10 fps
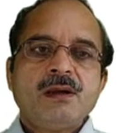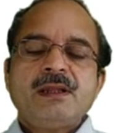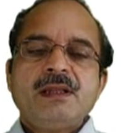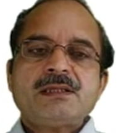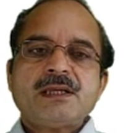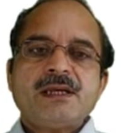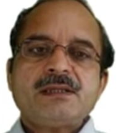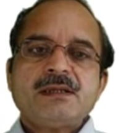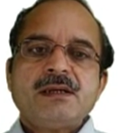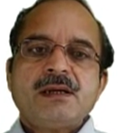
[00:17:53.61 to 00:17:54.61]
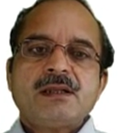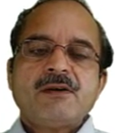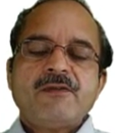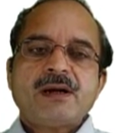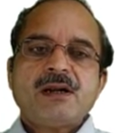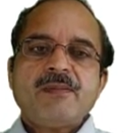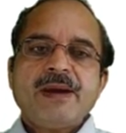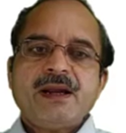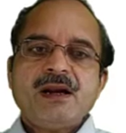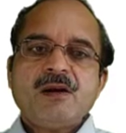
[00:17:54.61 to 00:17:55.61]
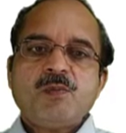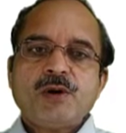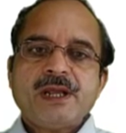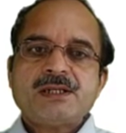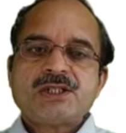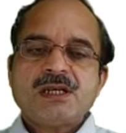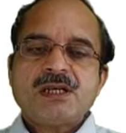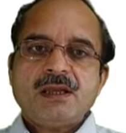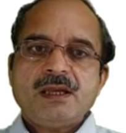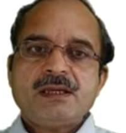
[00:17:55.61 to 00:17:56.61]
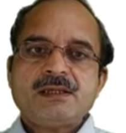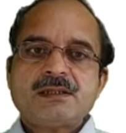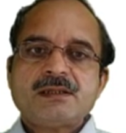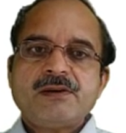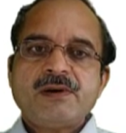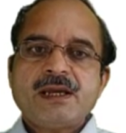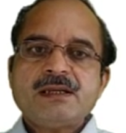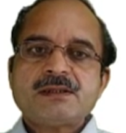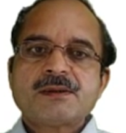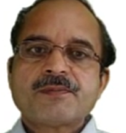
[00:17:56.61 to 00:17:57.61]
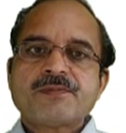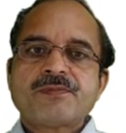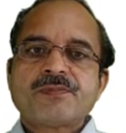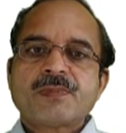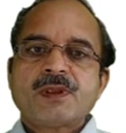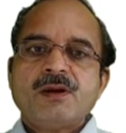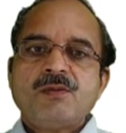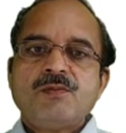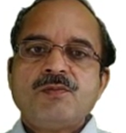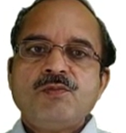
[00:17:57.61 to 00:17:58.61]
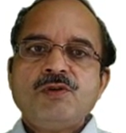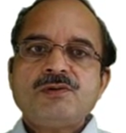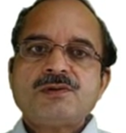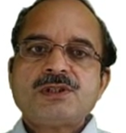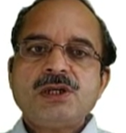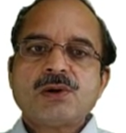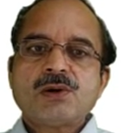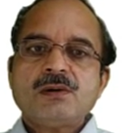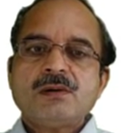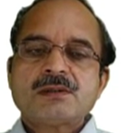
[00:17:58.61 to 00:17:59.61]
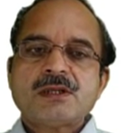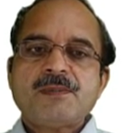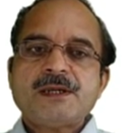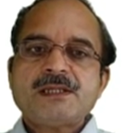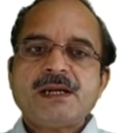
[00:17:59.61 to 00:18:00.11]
In this case, the vector magnetic potential is given as mu 0 surface